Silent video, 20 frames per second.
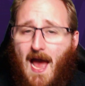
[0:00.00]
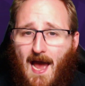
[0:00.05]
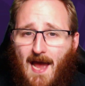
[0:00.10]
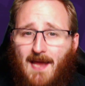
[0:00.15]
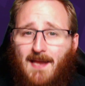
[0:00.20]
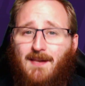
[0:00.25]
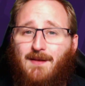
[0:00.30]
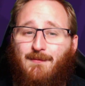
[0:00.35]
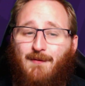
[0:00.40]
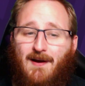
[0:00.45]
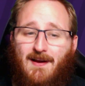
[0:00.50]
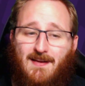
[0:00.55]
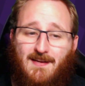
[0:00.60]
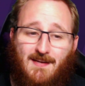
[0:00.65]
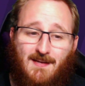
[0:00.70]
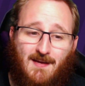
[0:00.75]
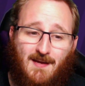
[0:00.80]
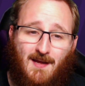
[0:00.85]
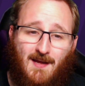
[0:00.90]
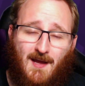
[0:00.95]

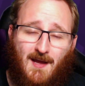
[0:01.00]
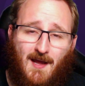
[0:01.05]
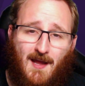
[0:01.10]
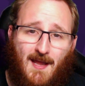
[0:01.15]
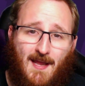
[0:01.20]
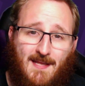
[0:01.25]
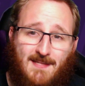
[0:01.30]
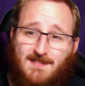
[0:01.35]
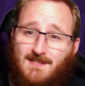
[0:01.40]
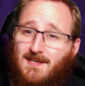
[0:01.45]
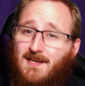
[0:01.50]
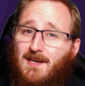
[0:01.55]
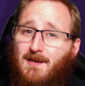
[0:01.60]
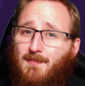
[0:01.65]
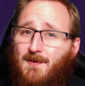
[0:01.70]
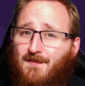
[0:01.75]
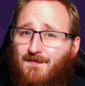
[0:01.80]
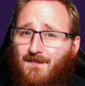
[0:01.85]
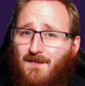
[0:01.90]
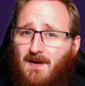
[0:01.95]
Anyway, it's going
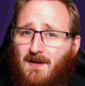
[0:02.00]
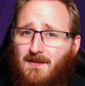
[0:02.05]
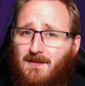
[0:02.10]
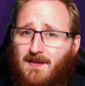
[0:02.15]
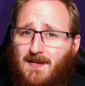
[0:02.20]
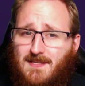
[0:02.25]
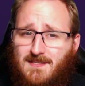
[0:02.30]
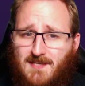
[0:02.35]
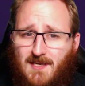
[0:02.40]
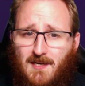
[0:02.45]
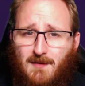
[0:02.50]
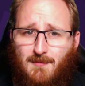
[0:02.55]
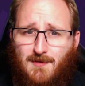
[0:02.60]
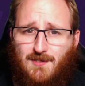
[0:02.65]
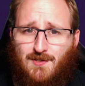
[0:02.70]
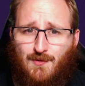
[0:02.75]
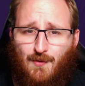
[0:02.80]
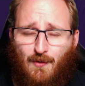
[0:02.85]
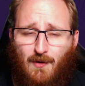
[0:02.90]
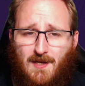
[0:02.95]
to be fun. It's going to be
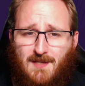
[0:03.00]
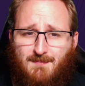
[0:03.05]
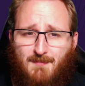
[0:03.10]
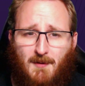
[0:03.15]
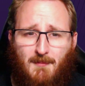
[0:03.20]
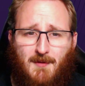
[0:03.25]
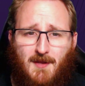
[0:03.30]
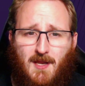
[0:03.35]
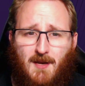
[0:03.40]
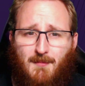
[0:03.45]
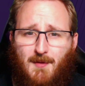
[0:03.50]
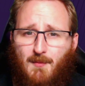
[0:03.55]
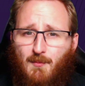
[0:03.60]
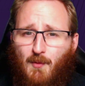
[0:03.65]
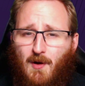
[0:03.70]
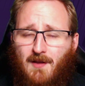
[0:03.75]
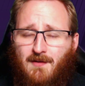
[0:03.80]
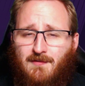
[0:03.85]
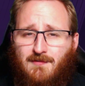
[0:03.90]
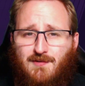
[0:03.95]
short. It's probably going to be
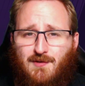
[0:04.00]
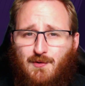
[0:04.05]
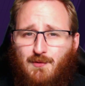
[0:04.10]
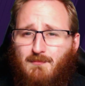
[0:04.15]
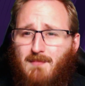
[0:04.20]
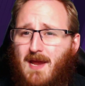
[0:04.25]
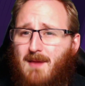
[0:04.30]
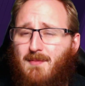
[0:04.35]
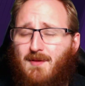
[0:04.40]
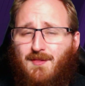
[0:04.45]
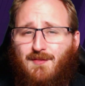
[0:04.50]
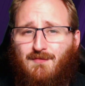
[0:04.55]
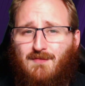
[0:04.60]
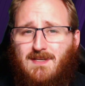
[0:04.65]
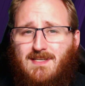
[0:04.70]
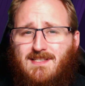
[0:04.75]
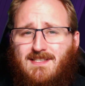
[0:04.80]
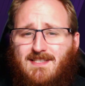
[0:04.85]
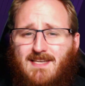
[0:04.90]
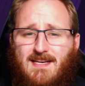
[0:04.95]
one, two, maybe
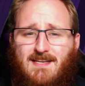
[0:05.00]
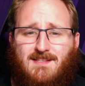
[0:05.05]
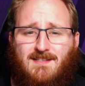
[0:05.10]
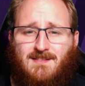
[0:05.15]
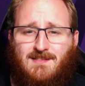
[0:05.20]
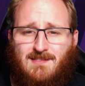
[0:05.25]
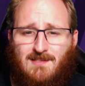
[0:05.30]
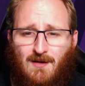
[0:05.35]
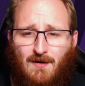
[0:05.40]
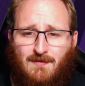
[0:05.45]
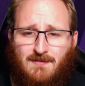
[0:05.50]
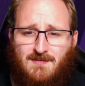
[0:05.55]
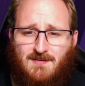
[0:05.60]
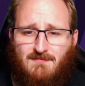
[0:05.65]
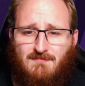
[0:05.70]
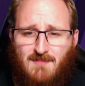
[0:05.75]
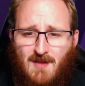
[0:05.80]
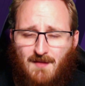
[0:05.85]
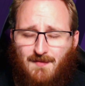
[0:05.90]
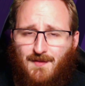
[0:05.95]
three seasons long,
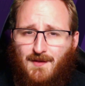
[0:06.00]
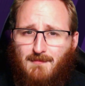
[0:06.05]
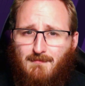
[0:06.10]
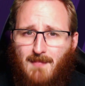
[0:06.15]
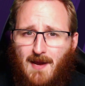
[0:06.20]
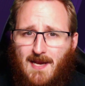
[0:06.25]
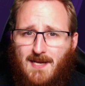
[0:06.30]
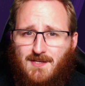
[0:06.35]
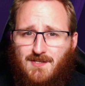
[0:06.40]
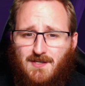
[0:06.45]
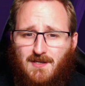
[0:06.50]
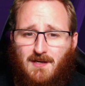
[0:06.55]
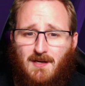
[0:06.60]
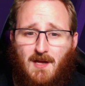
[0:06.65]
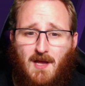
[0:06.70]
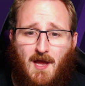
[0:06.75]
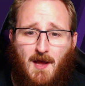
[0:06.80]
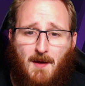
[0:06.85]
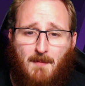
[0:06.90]
so nothing major.